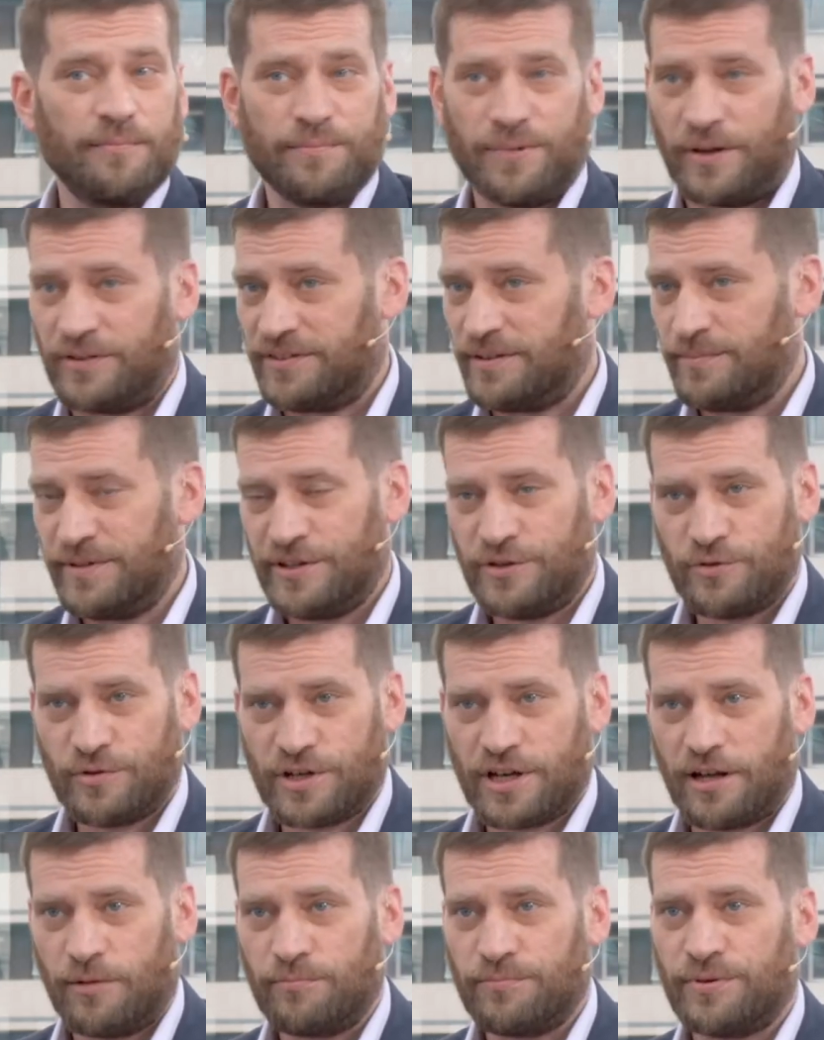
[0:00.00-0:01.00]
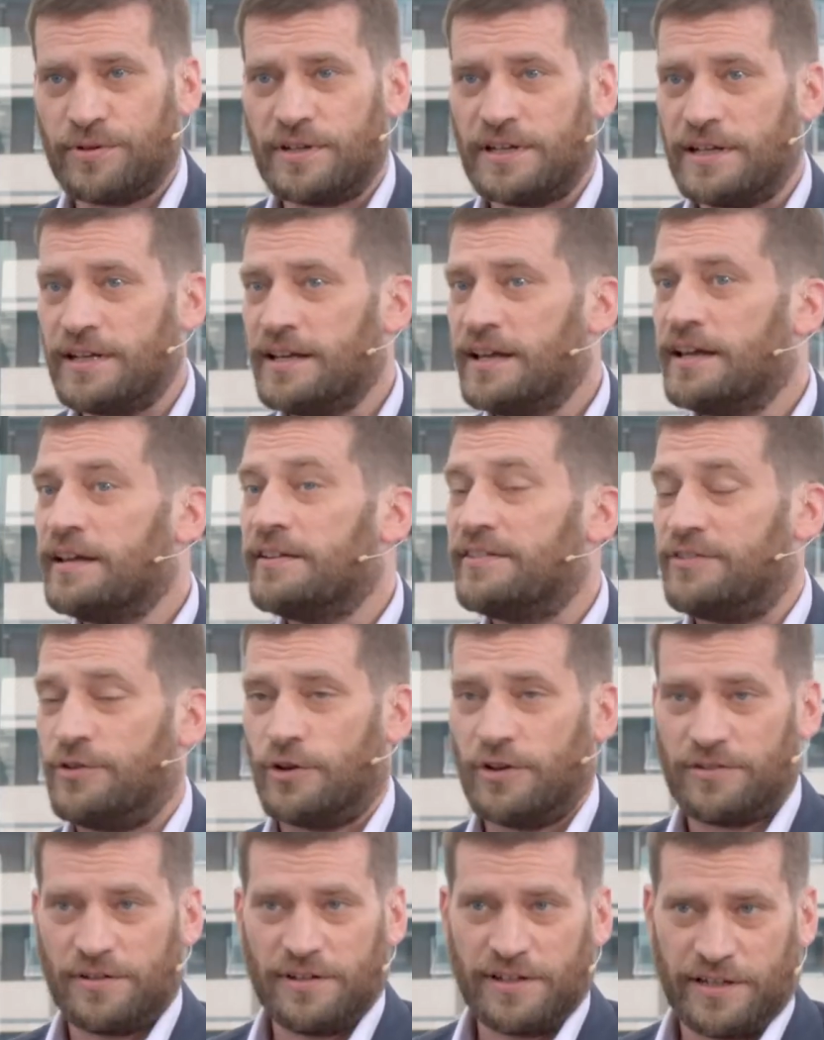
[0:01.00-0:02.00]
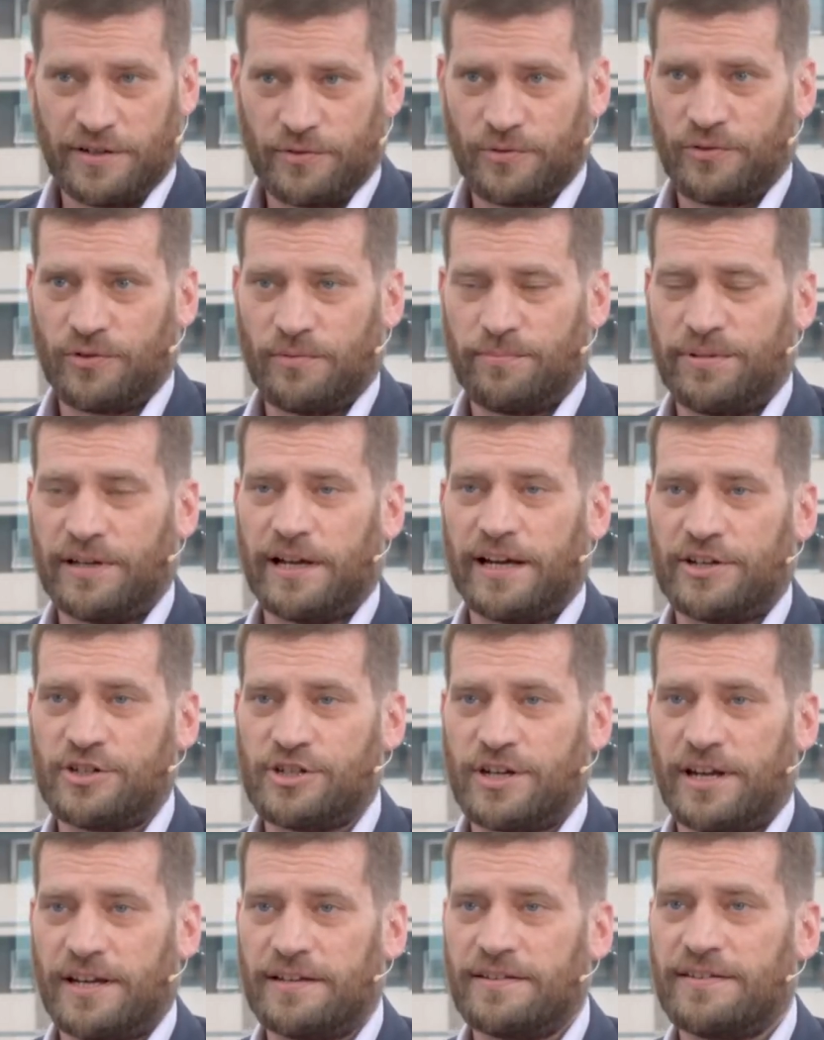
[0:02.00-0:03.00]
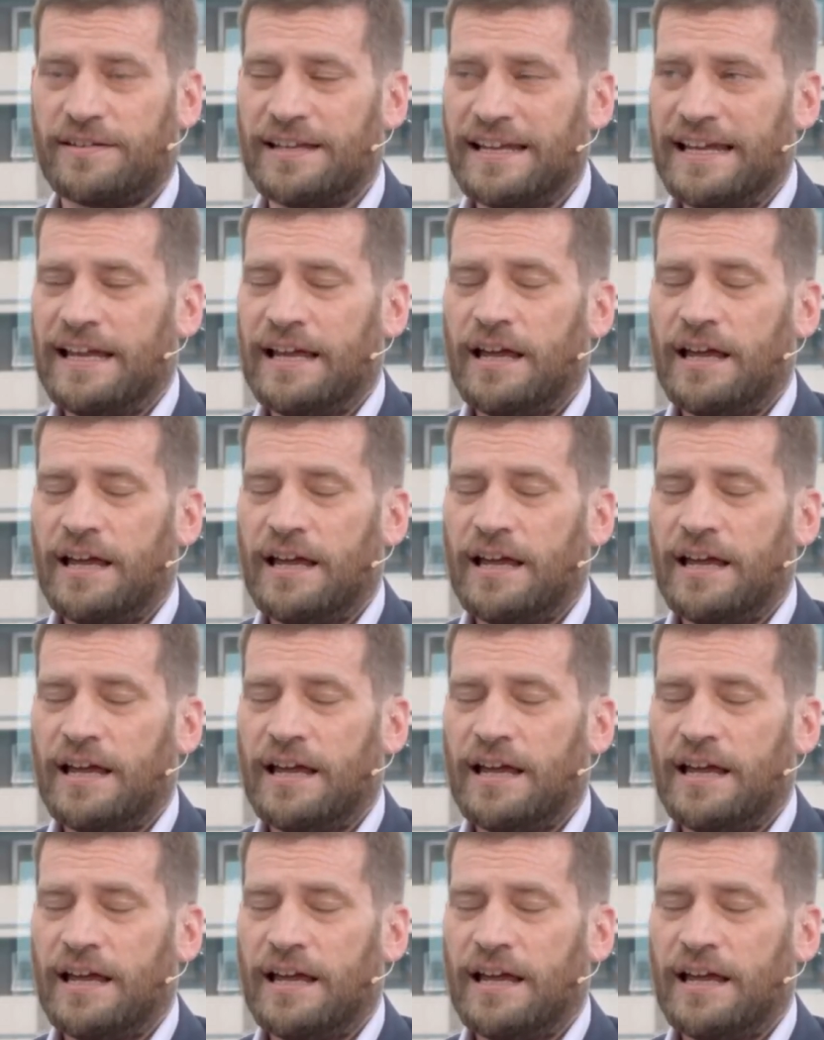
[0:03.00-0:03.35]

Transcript: possibly in your company, certainly in your supply chains.